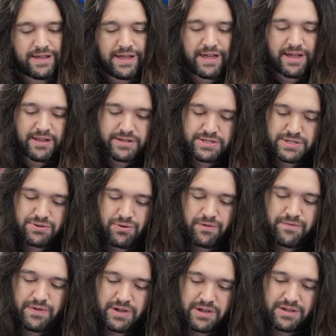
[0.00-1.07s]
and sort
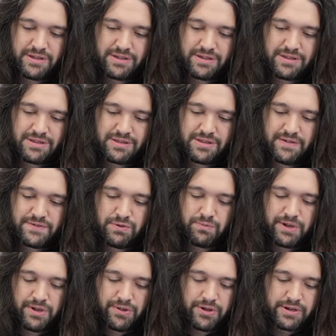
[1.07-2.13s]
of uh, gives a
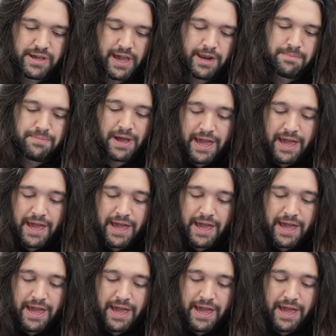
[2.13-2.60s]
real look at it.